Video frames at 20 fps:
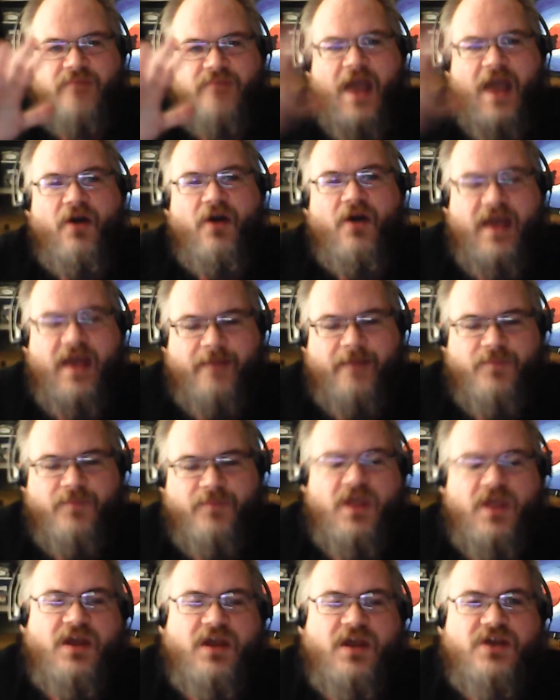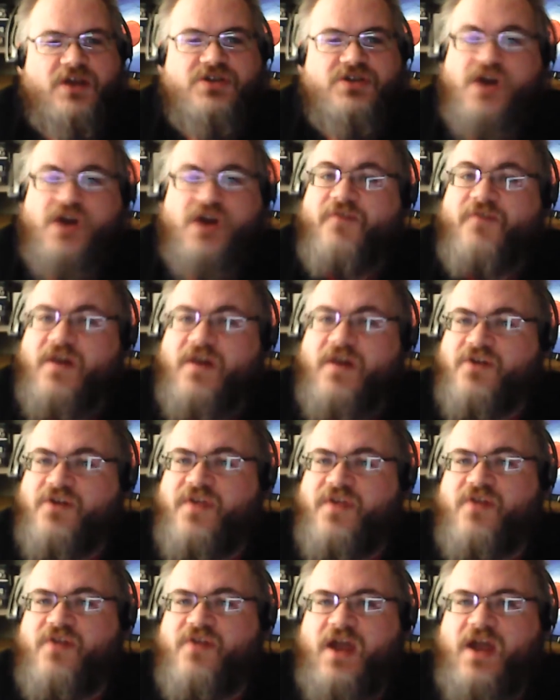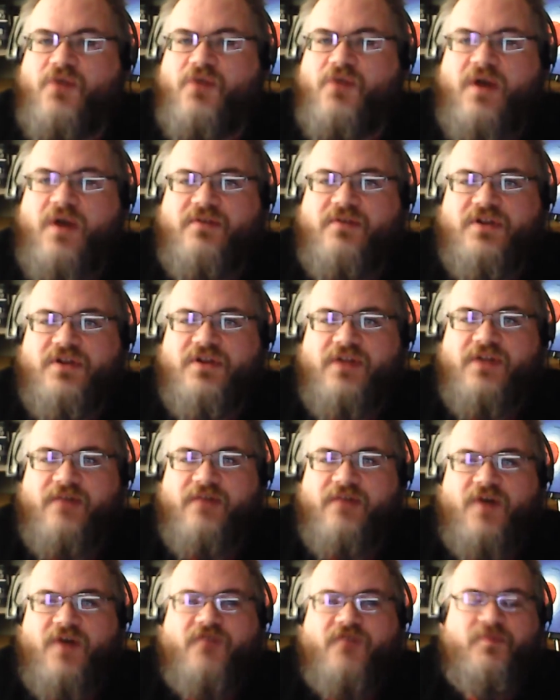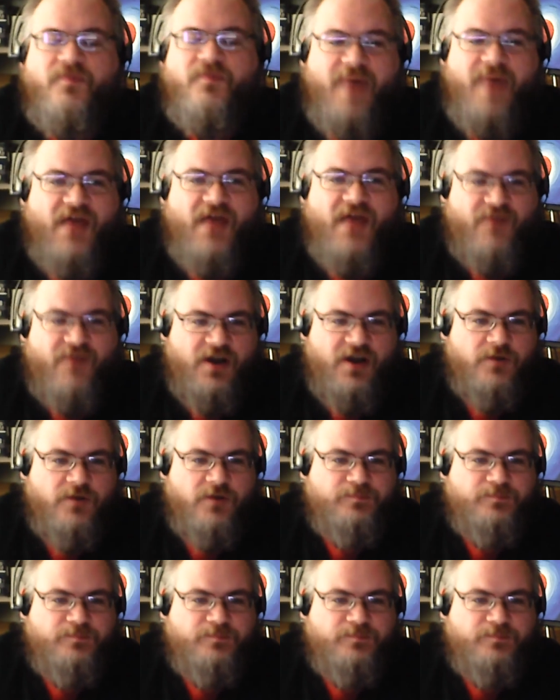area. Starfinder, on the other hand, quite clearly evolved from Pathfinder.